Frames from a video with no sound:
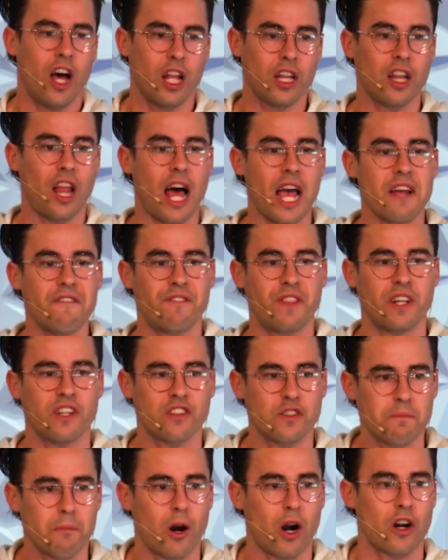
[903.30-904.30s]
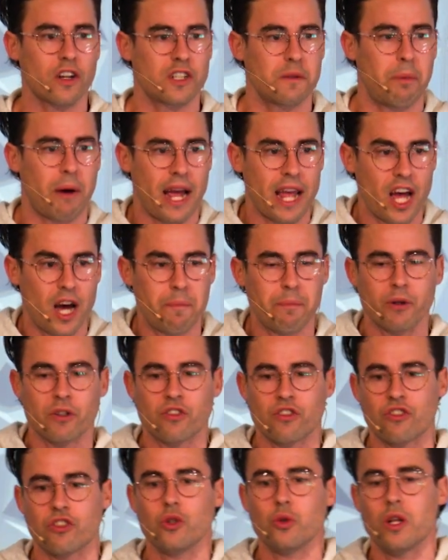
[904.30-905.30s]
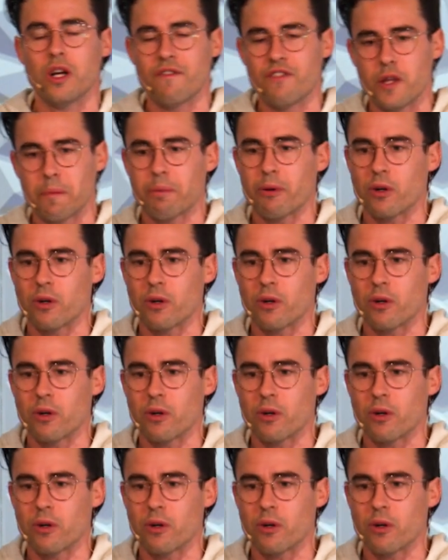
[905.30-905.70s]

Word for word: a life that is marked by a pursuit of the